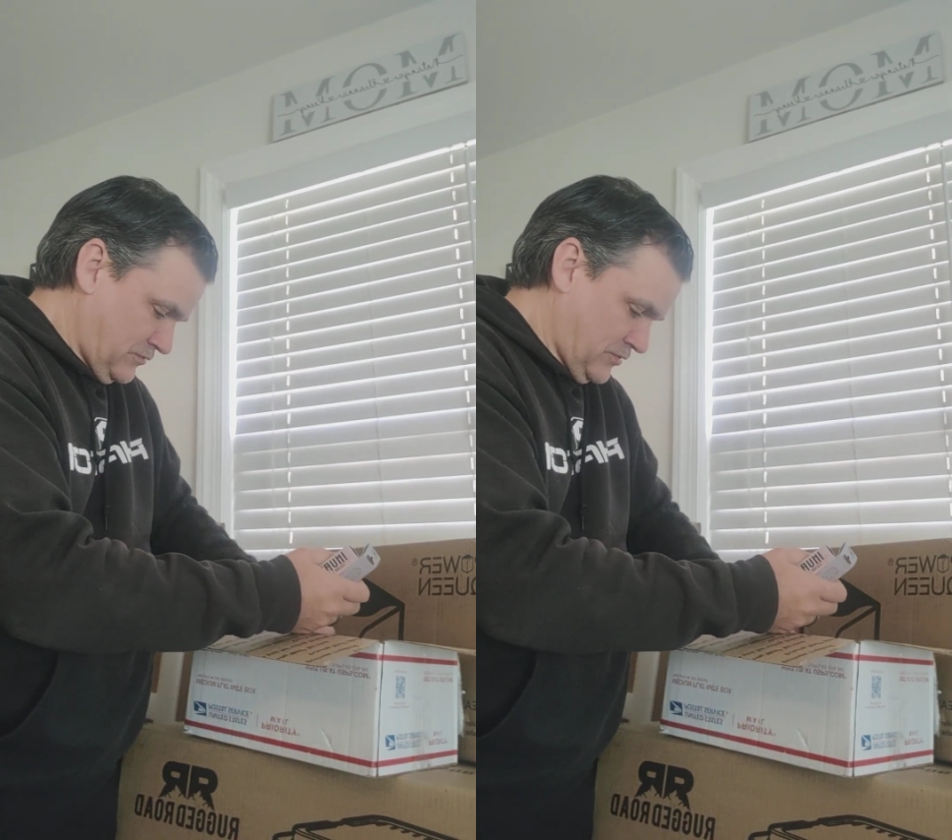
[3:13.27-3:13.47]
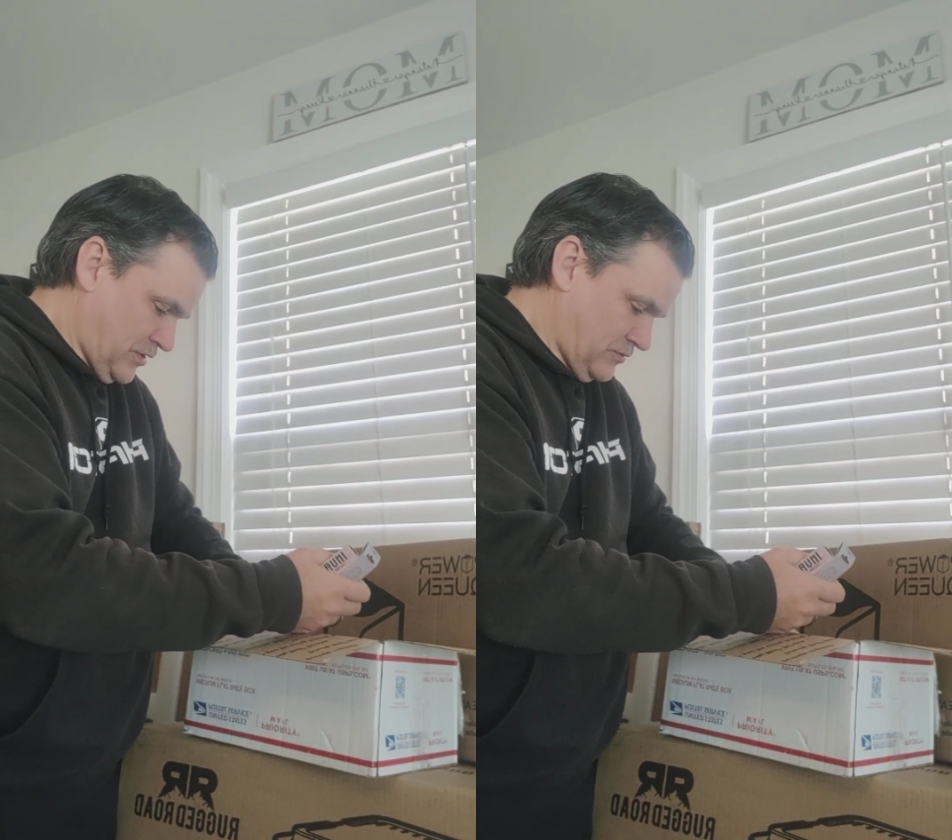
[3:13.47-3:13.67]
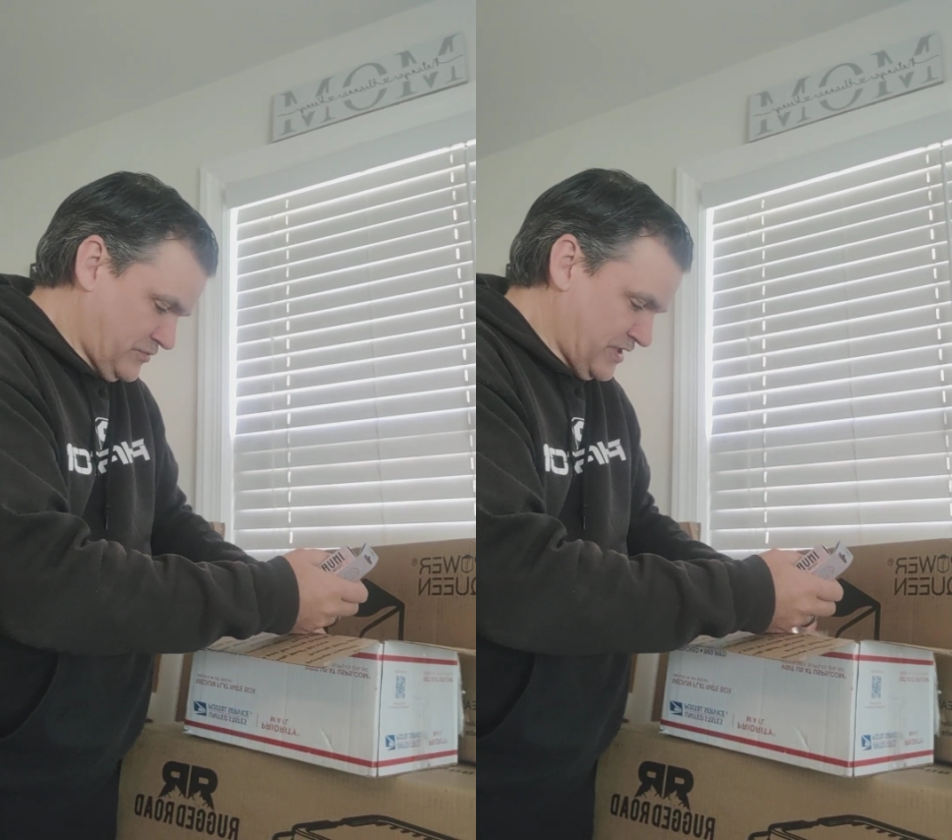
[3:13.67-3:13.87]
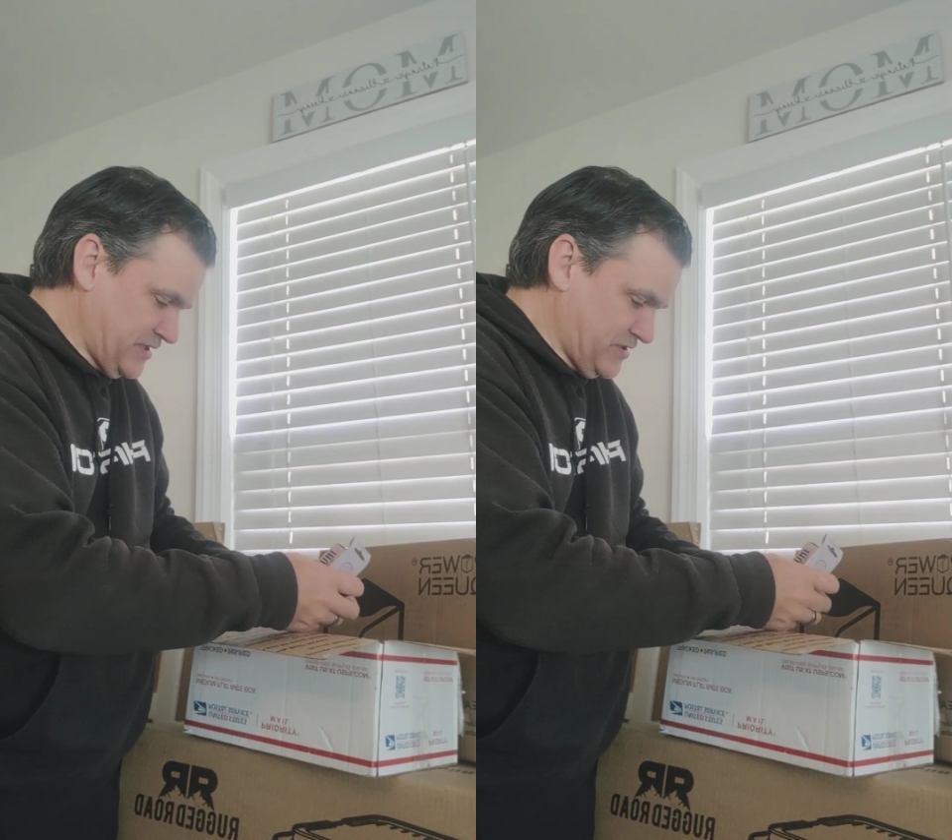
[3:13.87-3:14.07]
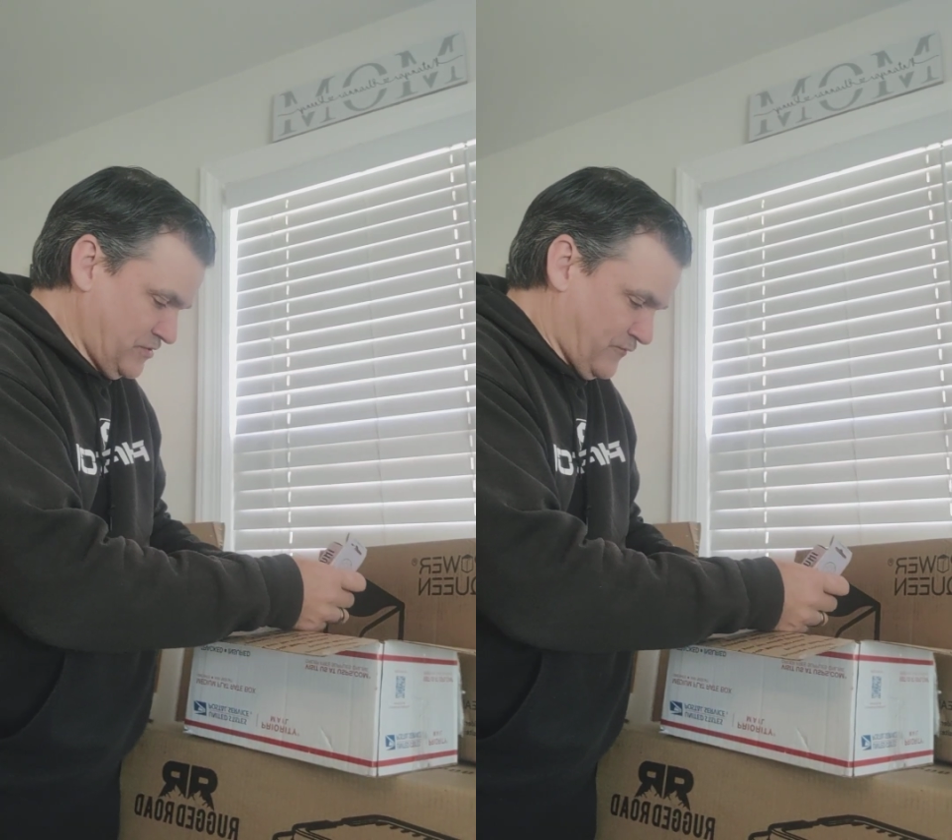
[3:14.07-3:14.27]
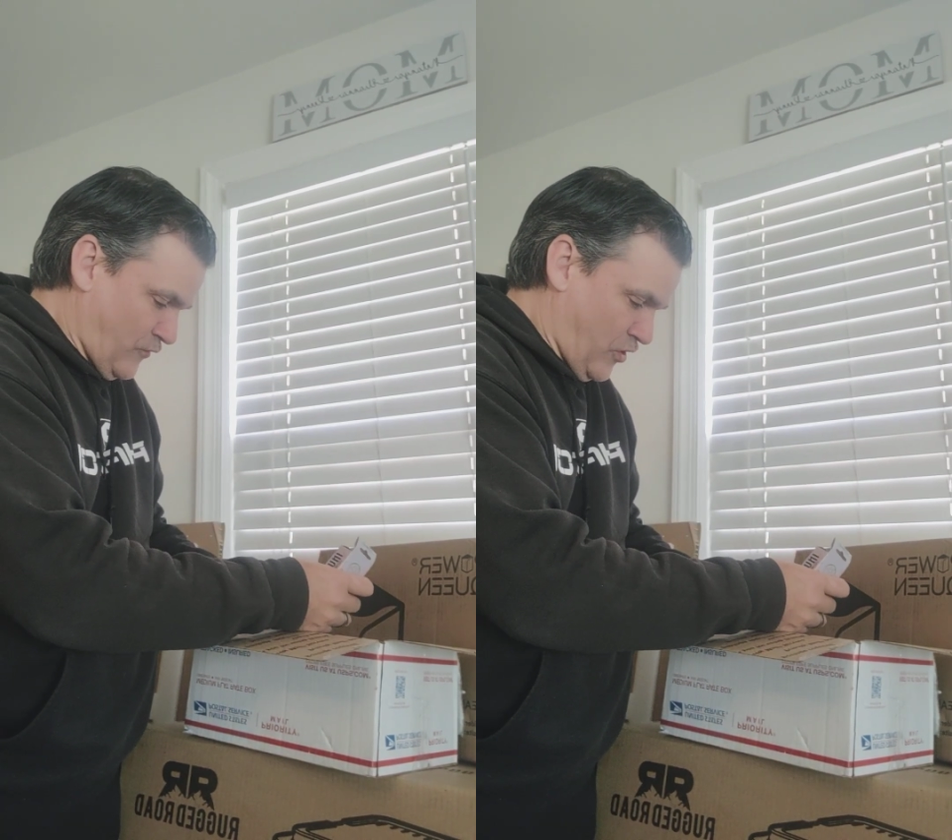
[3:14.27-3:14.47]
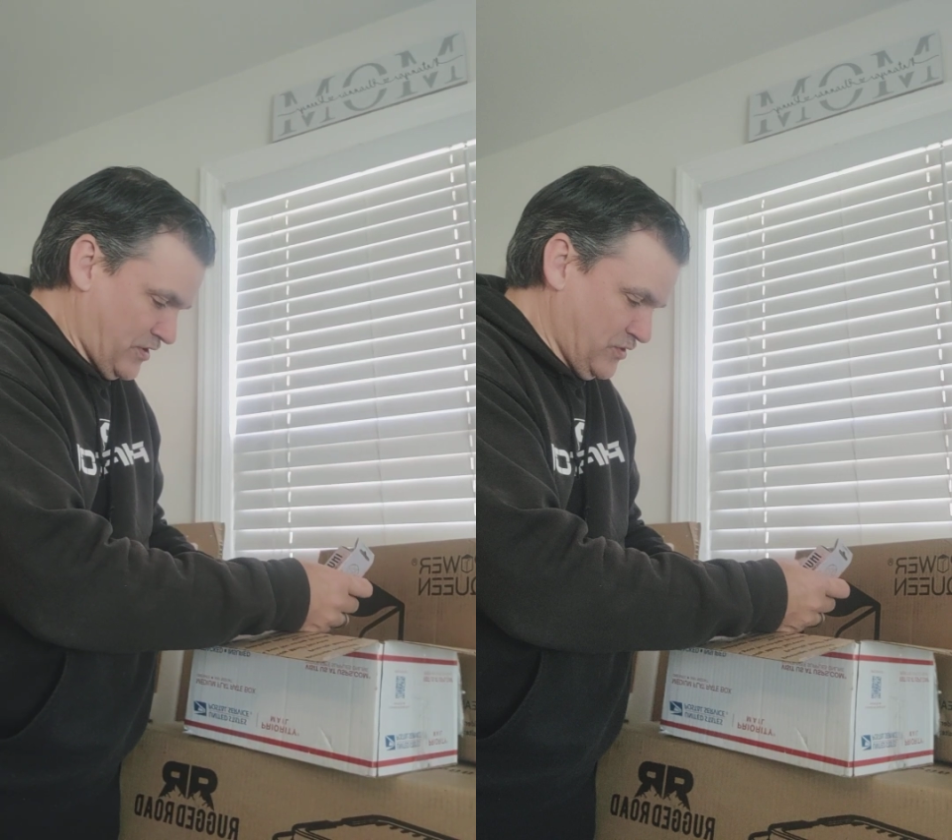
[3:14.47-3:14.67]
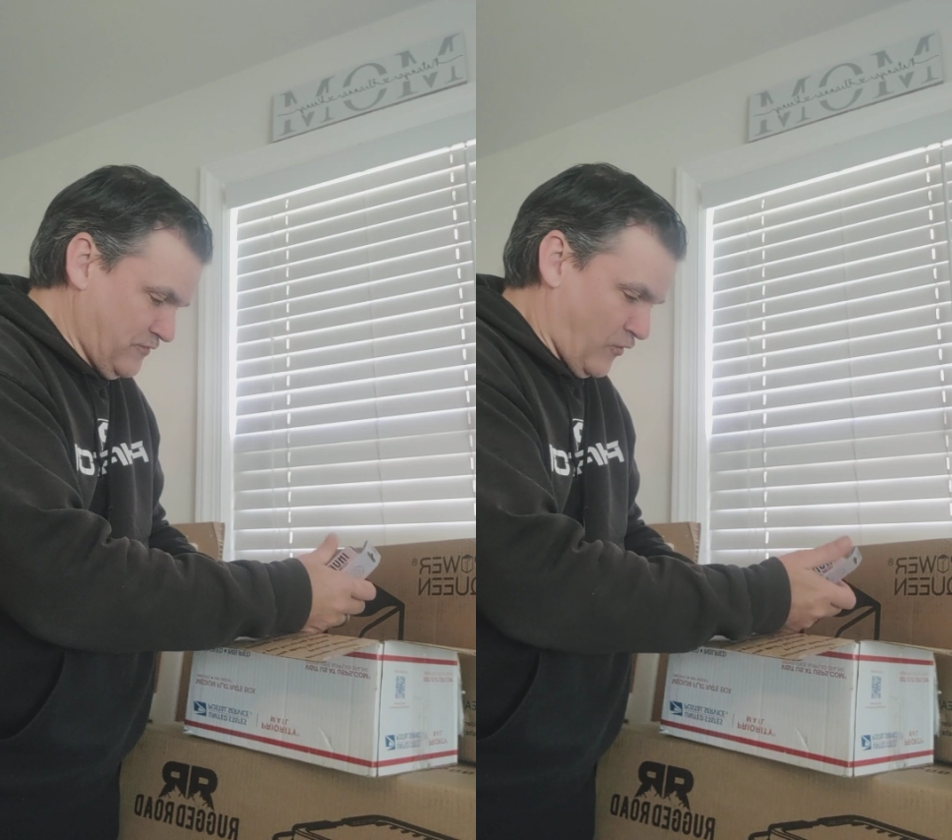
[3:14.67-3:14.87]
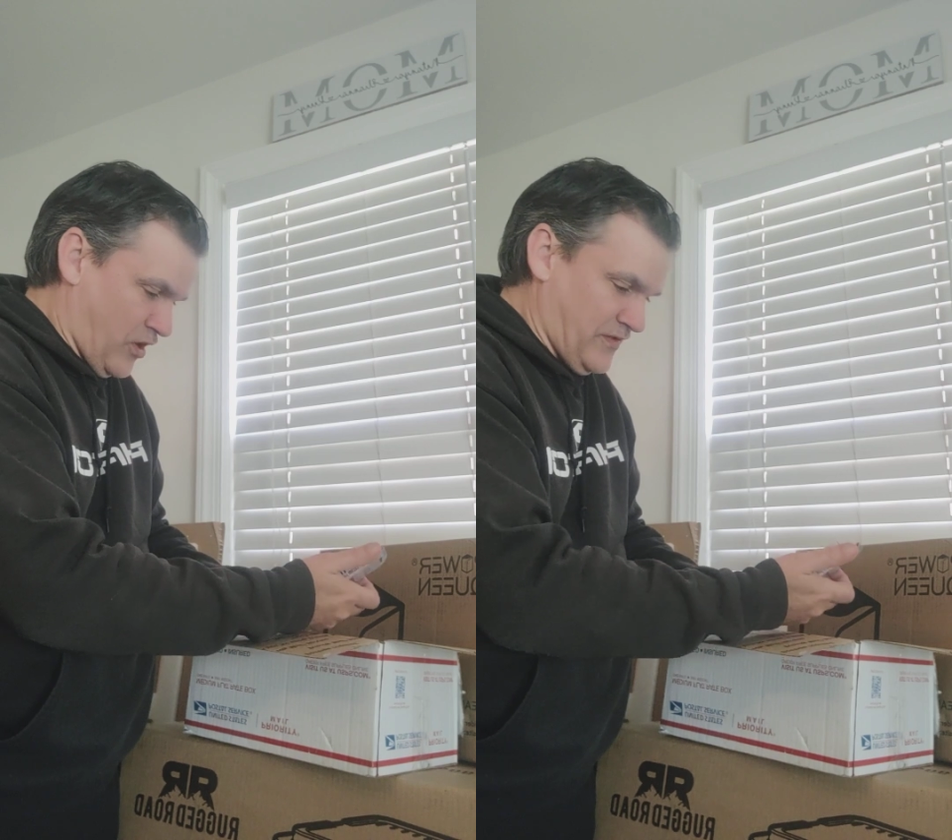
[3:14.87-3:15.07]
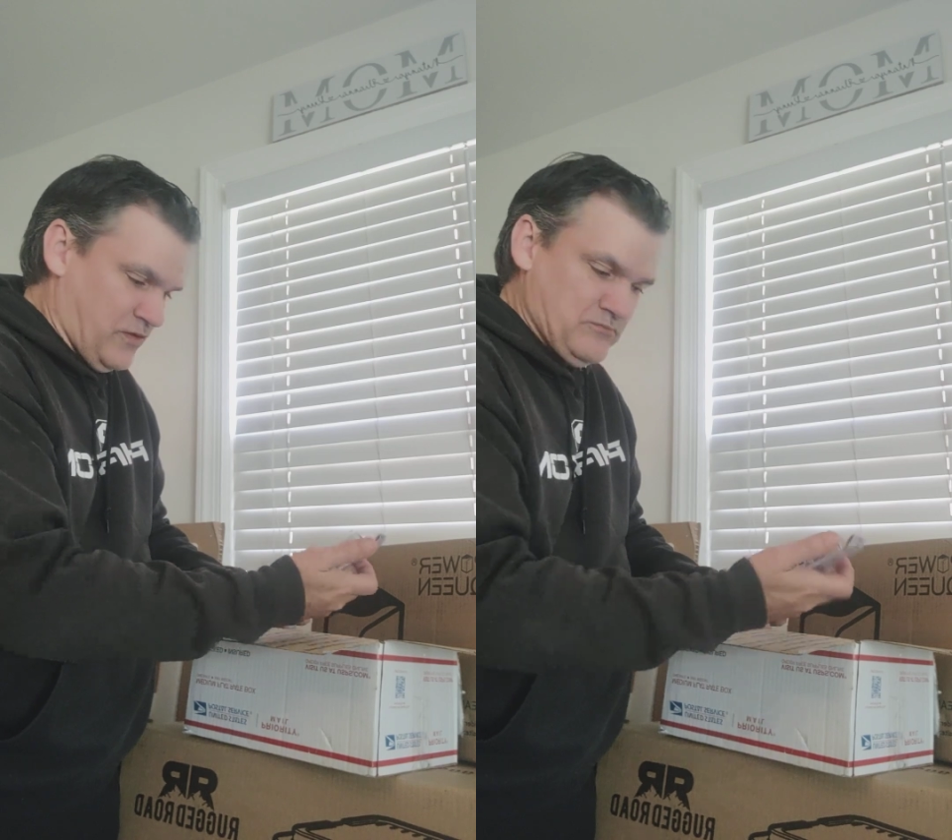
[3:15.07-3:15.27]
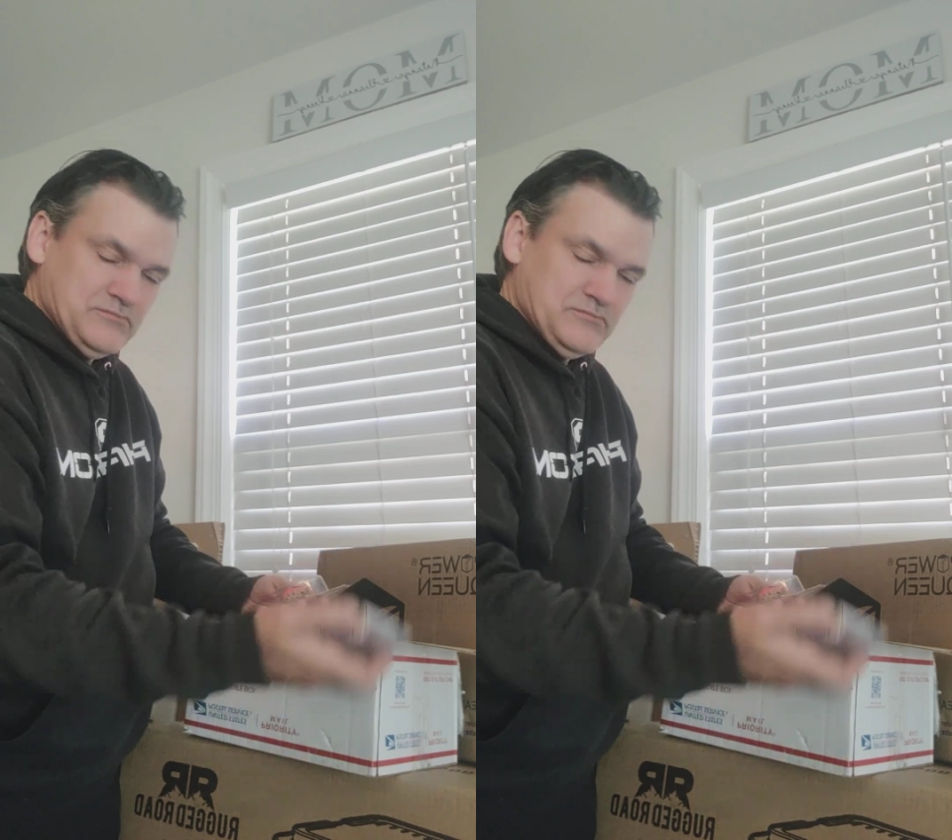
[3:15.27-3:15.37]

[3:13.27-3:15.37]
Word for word: Oh, check these new frog. The new frog.